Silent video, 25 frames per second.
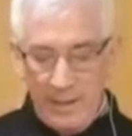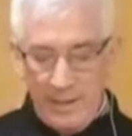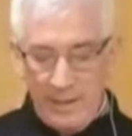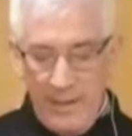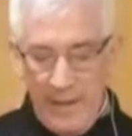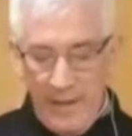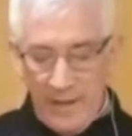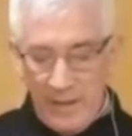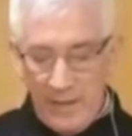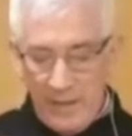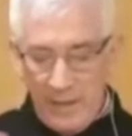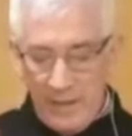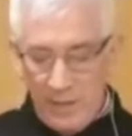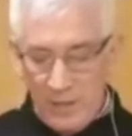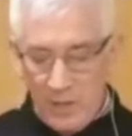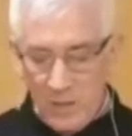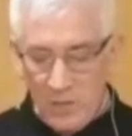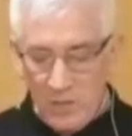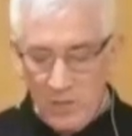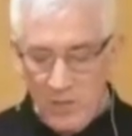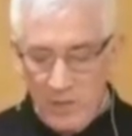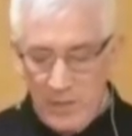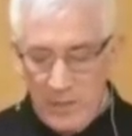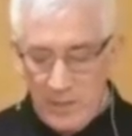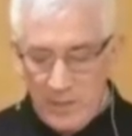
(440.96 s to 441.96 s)
Now each
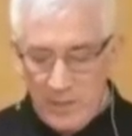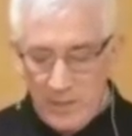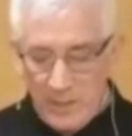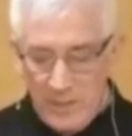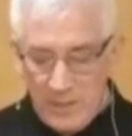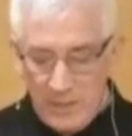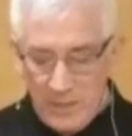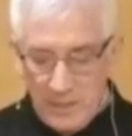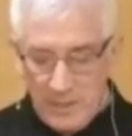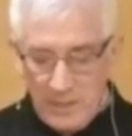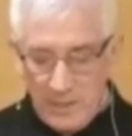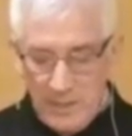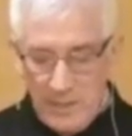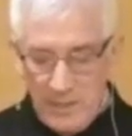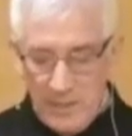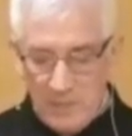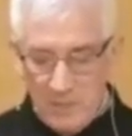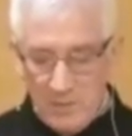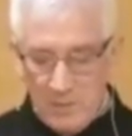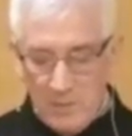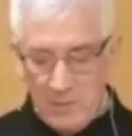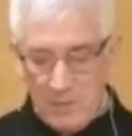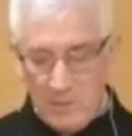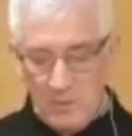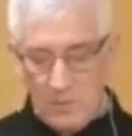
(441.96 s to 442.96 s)
of these six
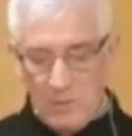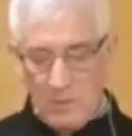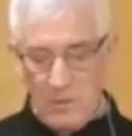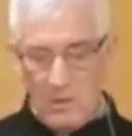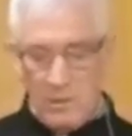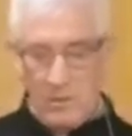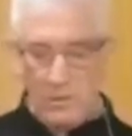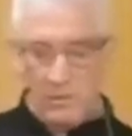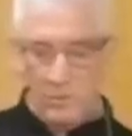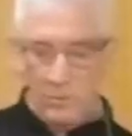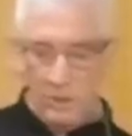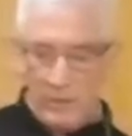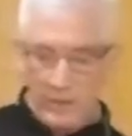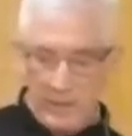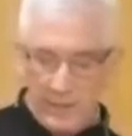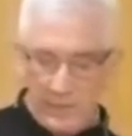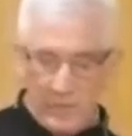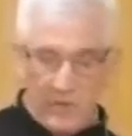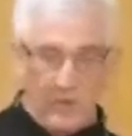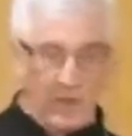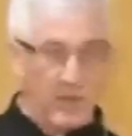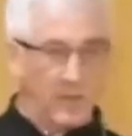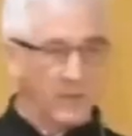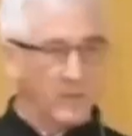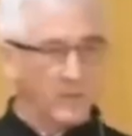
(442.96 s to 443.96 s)
themes and
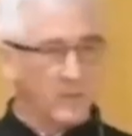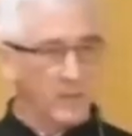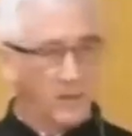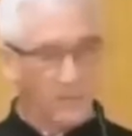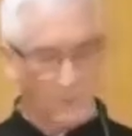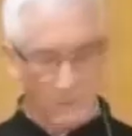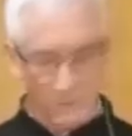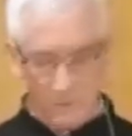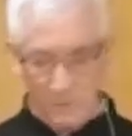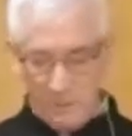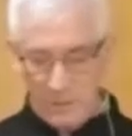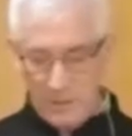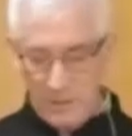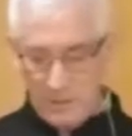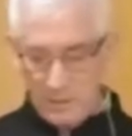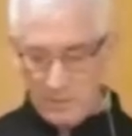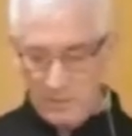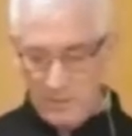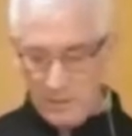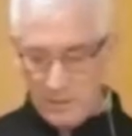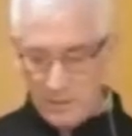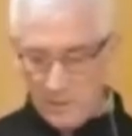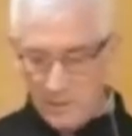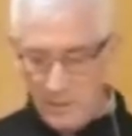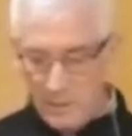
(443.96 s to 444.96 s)
whatever else I've
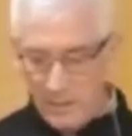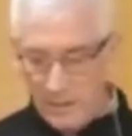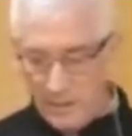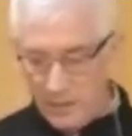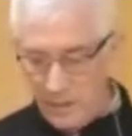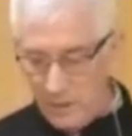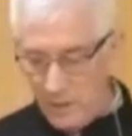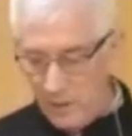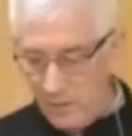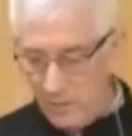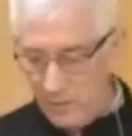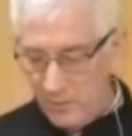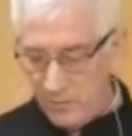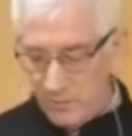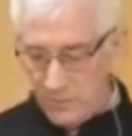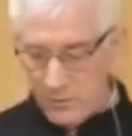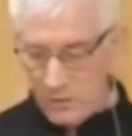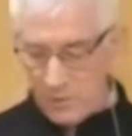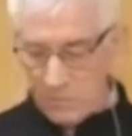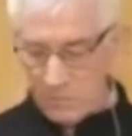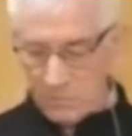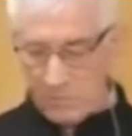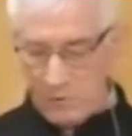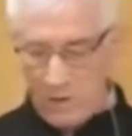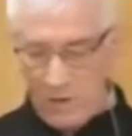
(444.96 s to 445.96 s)
been speaking of
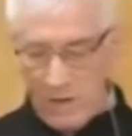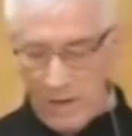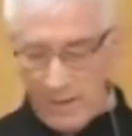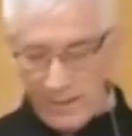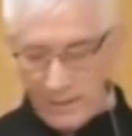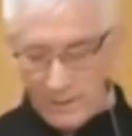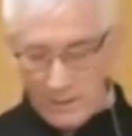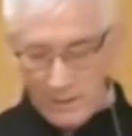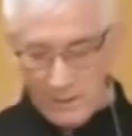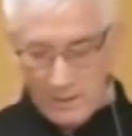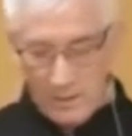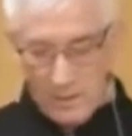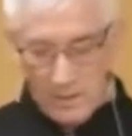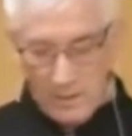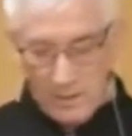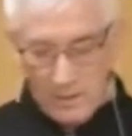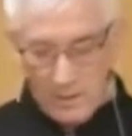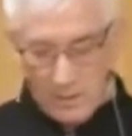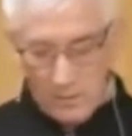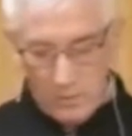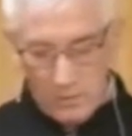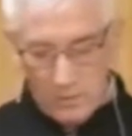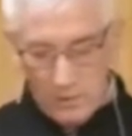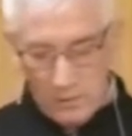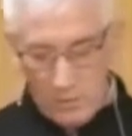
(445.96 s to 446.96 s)
Tom Wright
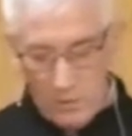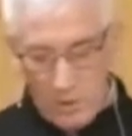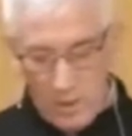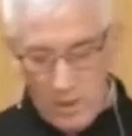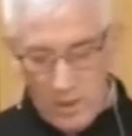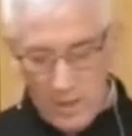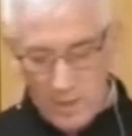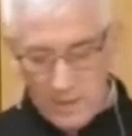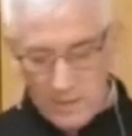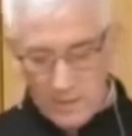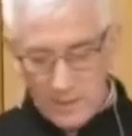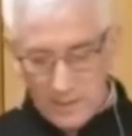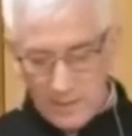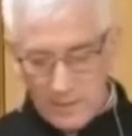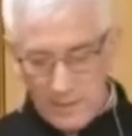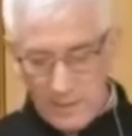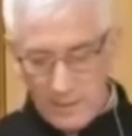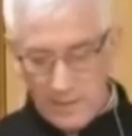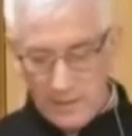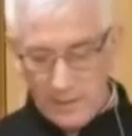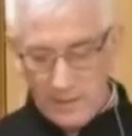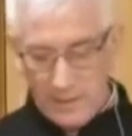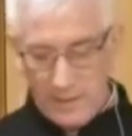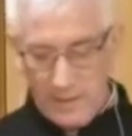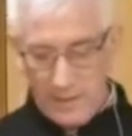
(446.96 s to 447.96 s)
requires at
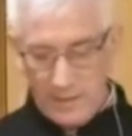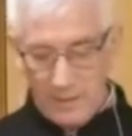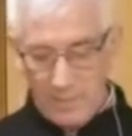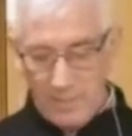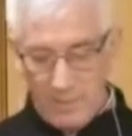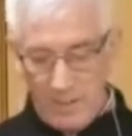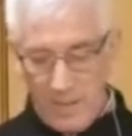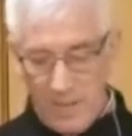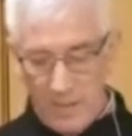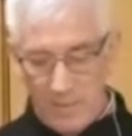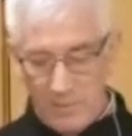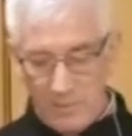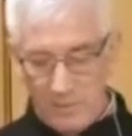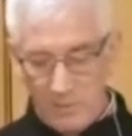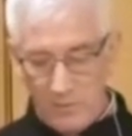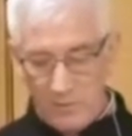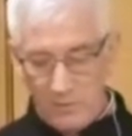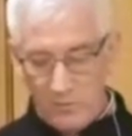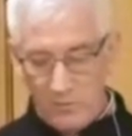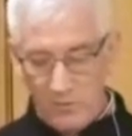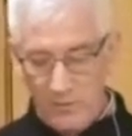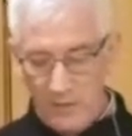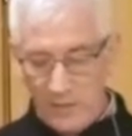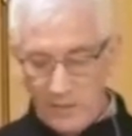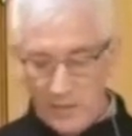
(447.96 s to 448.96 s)
least another paper to
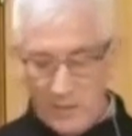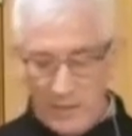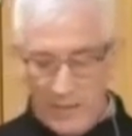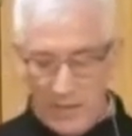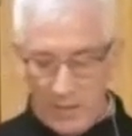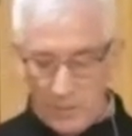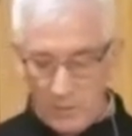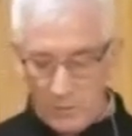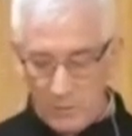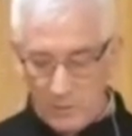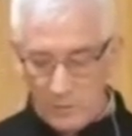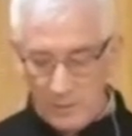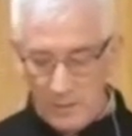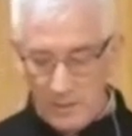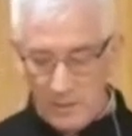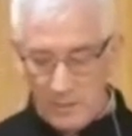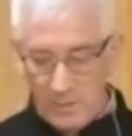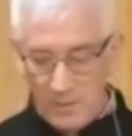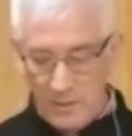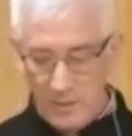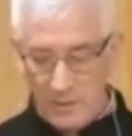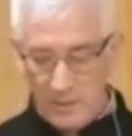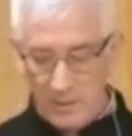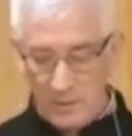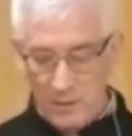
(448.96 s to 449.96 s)
flesh out what
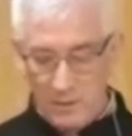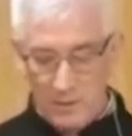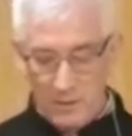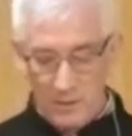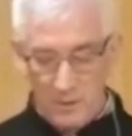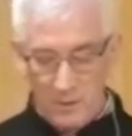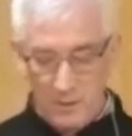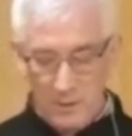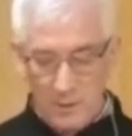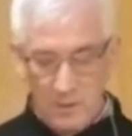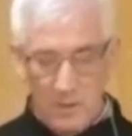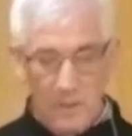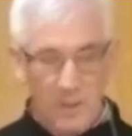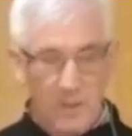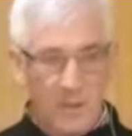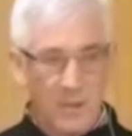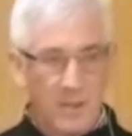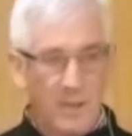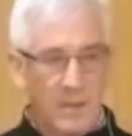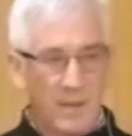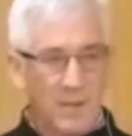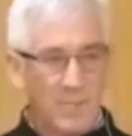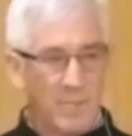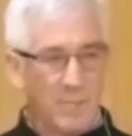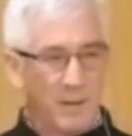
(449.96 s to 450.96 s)
they mean.
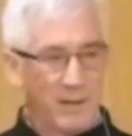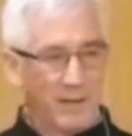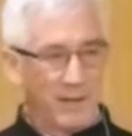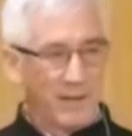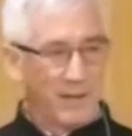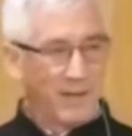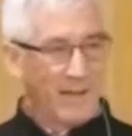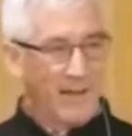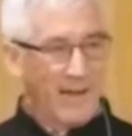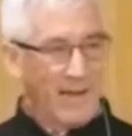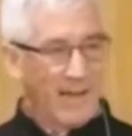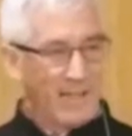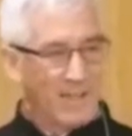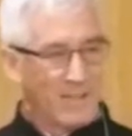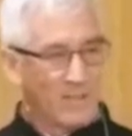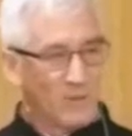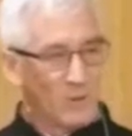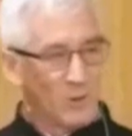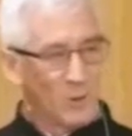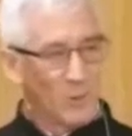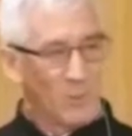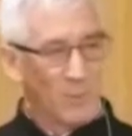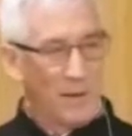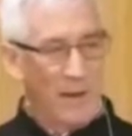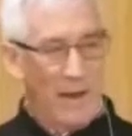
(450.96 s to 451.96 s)
But
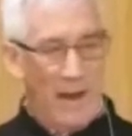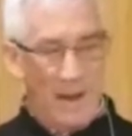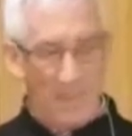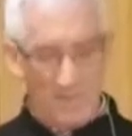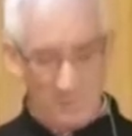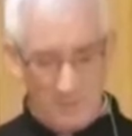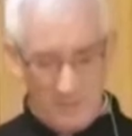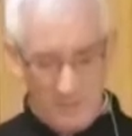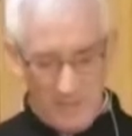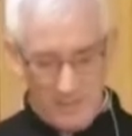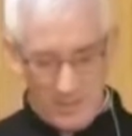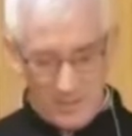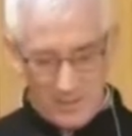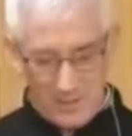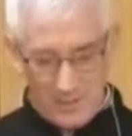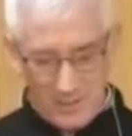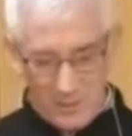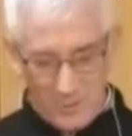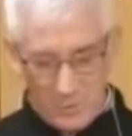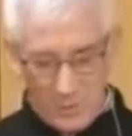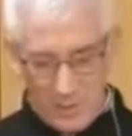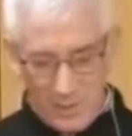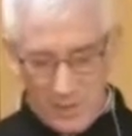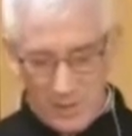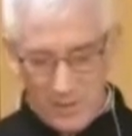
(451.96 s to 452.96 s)
alas, or perhaps just
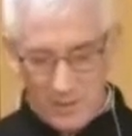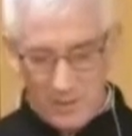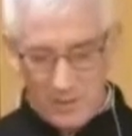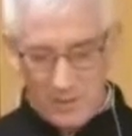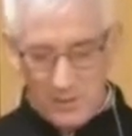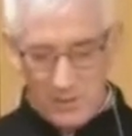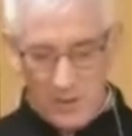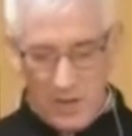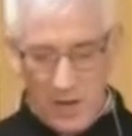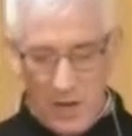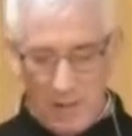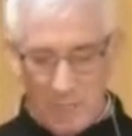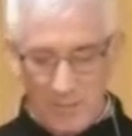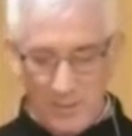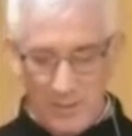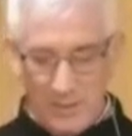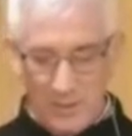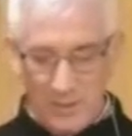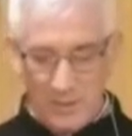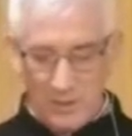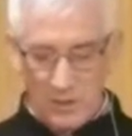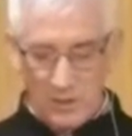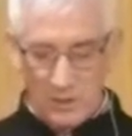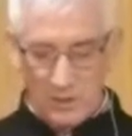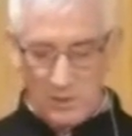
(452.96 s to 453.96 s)
as well, time
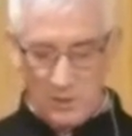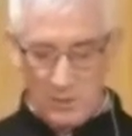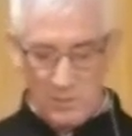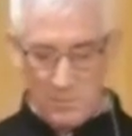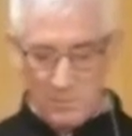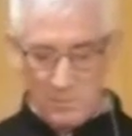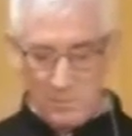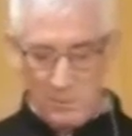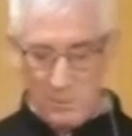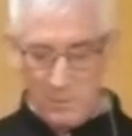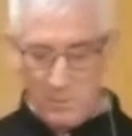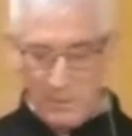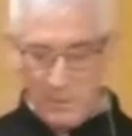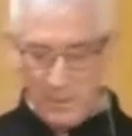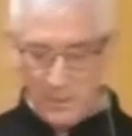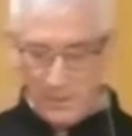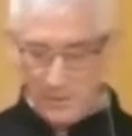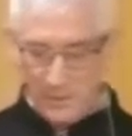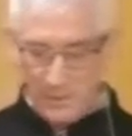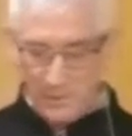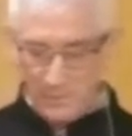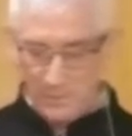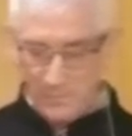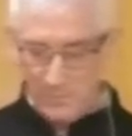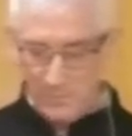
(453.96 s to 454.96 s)
does not permit.